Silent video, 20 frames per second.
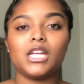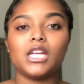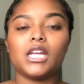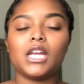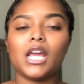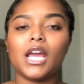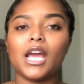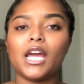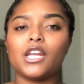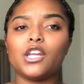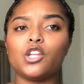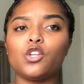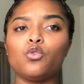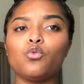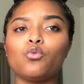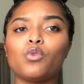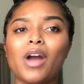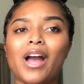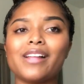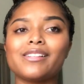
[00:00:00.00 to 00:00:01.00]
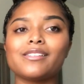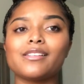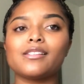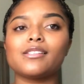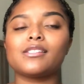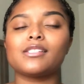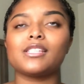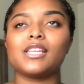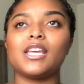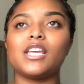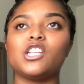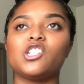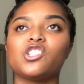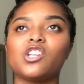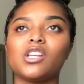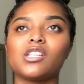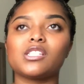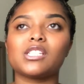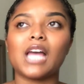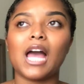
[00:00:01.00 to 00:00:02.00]
And you got to see
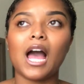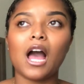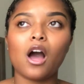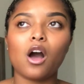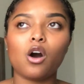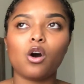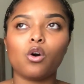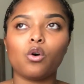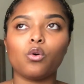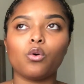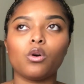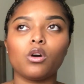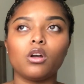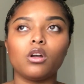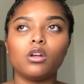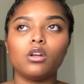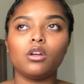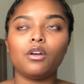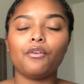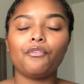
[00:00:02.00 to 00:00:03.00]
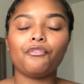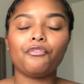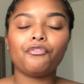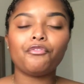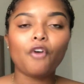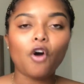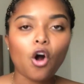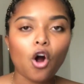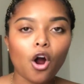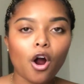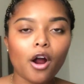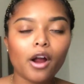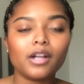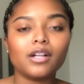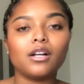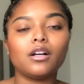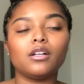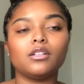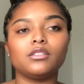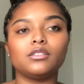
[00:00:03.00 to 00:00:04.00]
just how
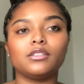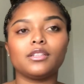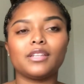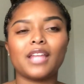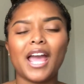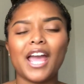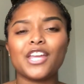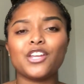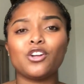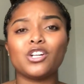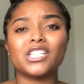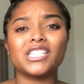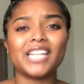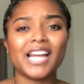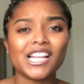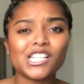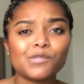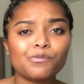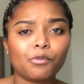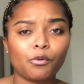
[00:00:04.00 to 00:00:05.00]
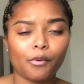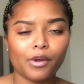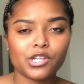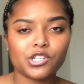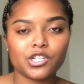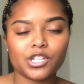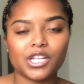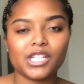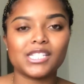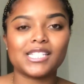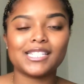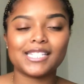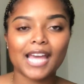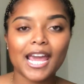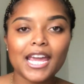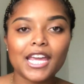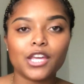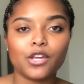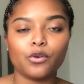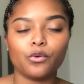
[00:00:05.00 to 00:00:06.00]
far that your desperation can
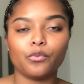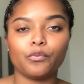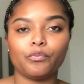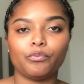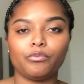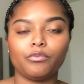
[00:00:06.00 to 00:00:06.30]
take you.